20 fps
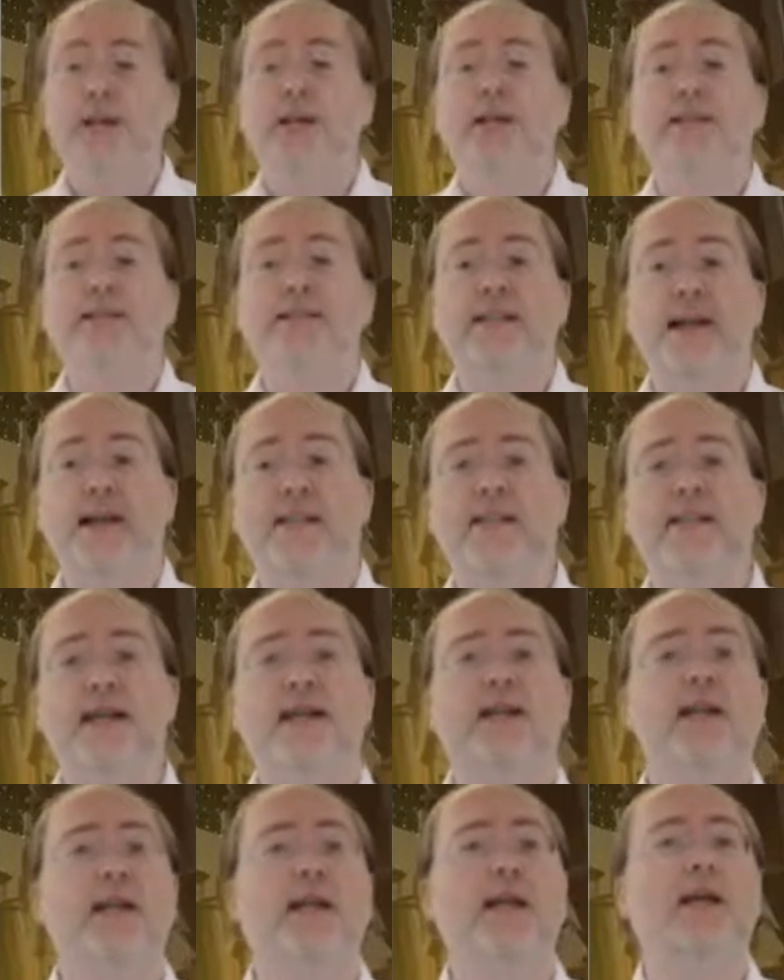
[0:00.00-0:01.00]
is
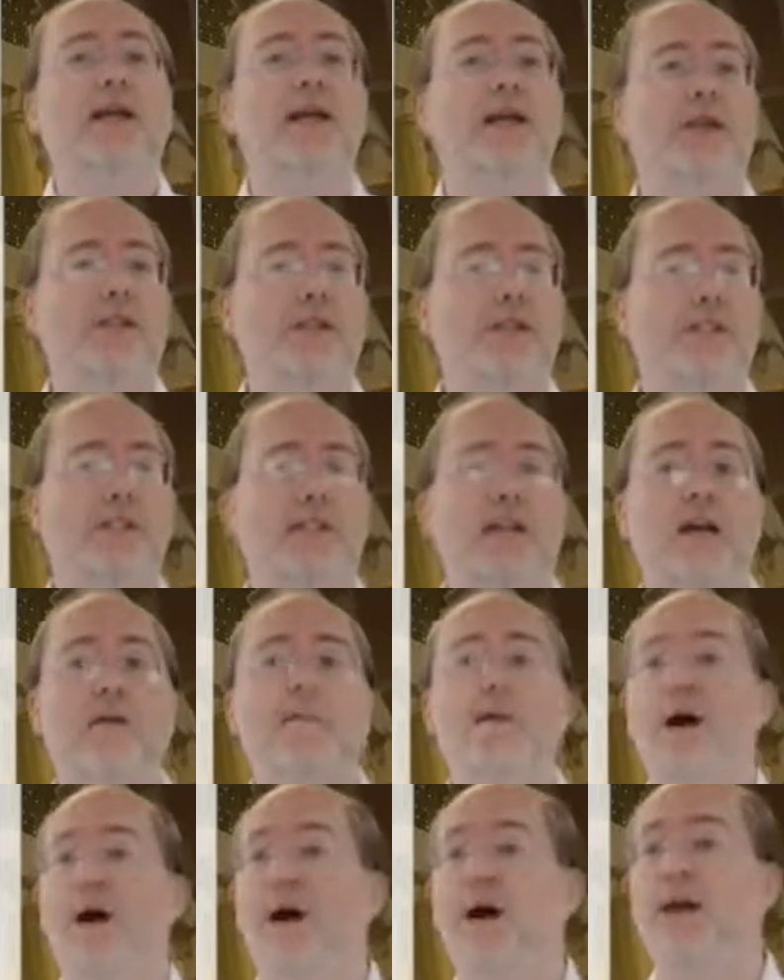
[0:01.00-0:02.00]
exactly the
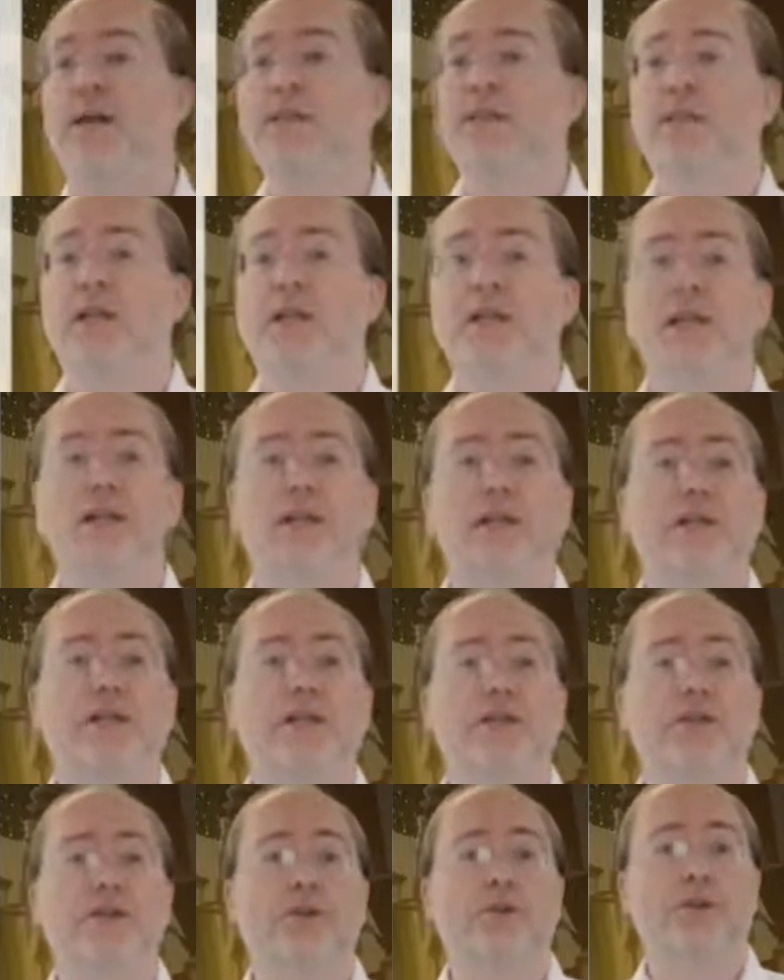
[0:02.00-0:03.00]
same as
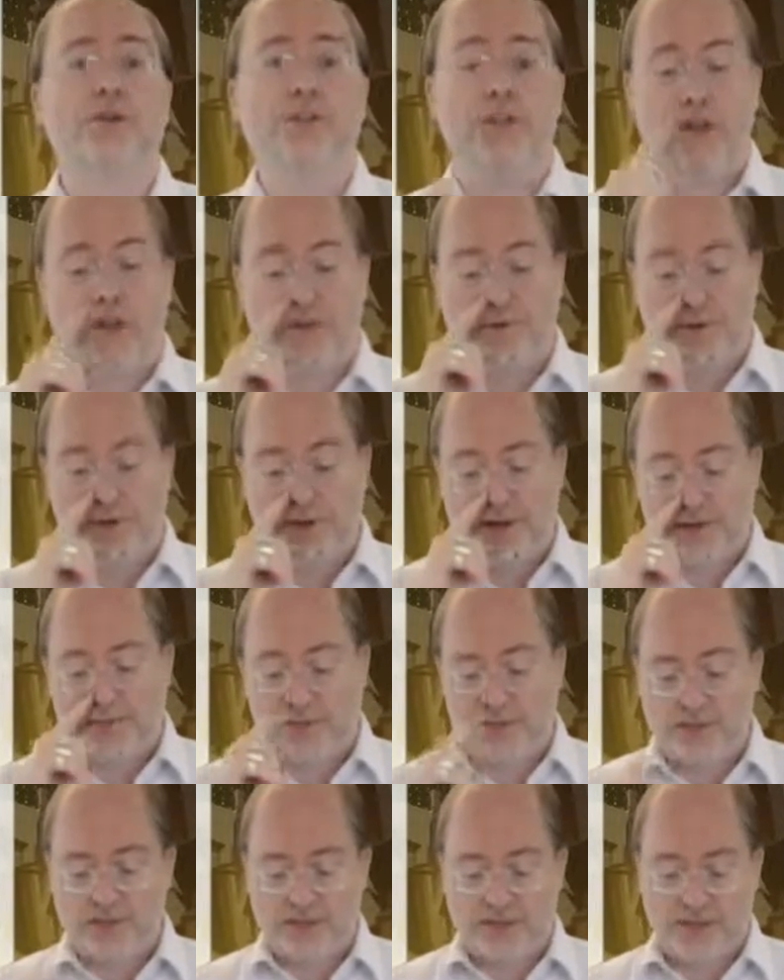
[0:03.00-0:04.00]
in the model of the
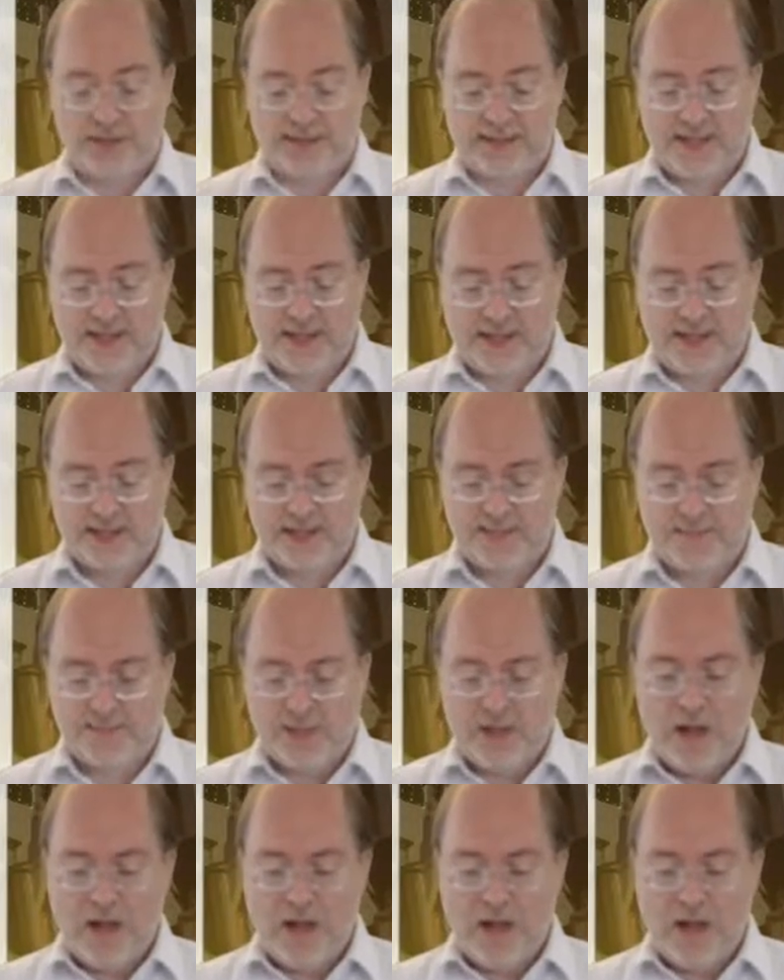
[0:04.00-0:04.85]
left-hand side,